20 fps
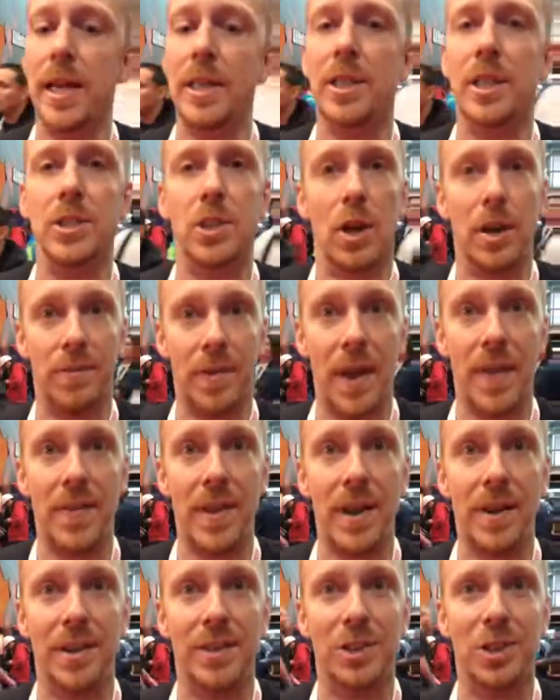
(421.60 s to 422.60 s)
Nations, our event
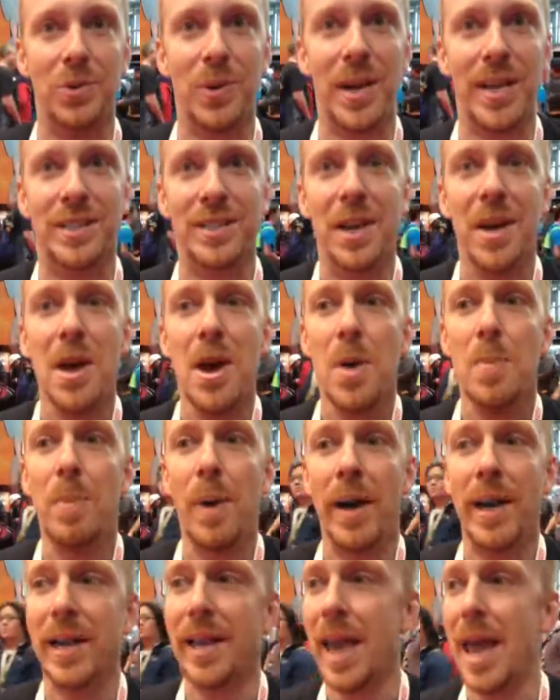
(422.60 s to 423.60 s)
there in 2 weeks.
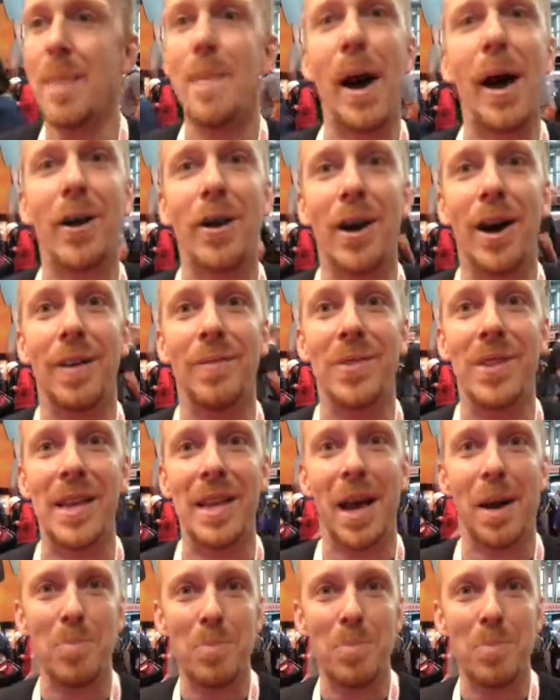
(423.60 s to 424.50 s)
But it came out of the